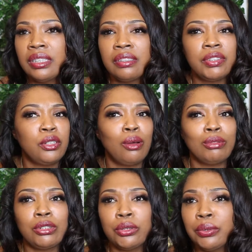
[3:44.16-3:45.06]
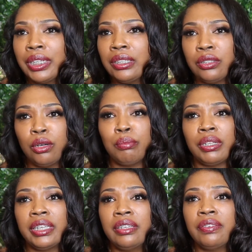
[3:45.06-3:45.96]
If you don't do it, you don't
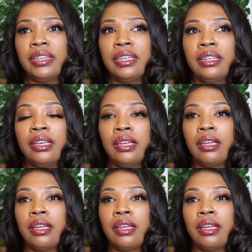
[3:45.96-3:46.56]
believe in it,